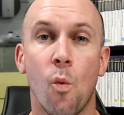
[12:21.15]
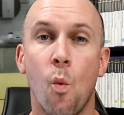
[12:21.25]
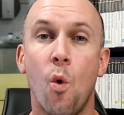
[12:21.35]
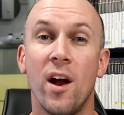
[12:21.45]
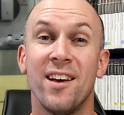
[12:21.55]

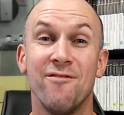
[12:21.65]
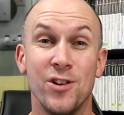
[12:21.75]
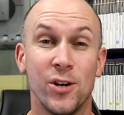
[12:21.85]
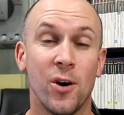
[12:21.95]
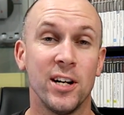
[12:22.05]
what have
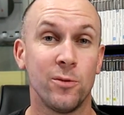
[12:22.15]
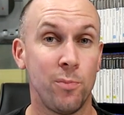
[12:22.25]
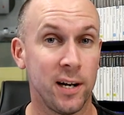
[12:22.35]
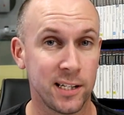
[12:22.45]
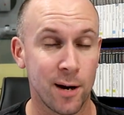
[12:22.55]
you guys
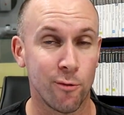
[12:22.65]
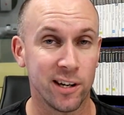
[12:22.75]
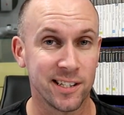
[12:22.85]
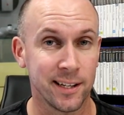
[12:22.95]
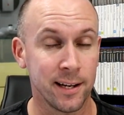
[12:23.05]
picked up
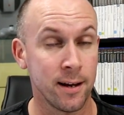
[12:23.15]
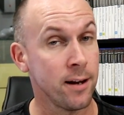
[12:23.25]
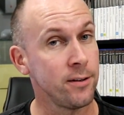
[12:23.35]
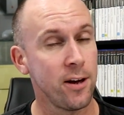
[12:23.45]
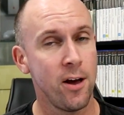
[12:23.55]
recently
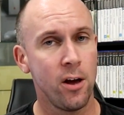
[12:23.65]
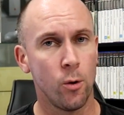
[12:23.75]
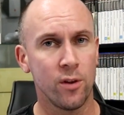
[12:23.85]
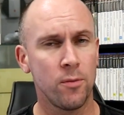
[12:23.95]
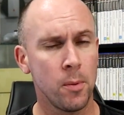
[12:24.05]
and
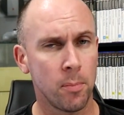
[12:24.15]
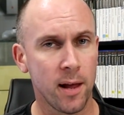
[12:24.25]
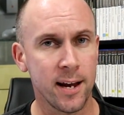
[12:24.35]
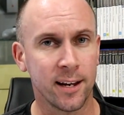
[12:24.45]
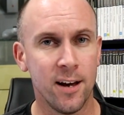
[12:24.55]
what have you been
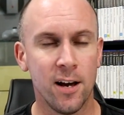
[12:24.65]
playing?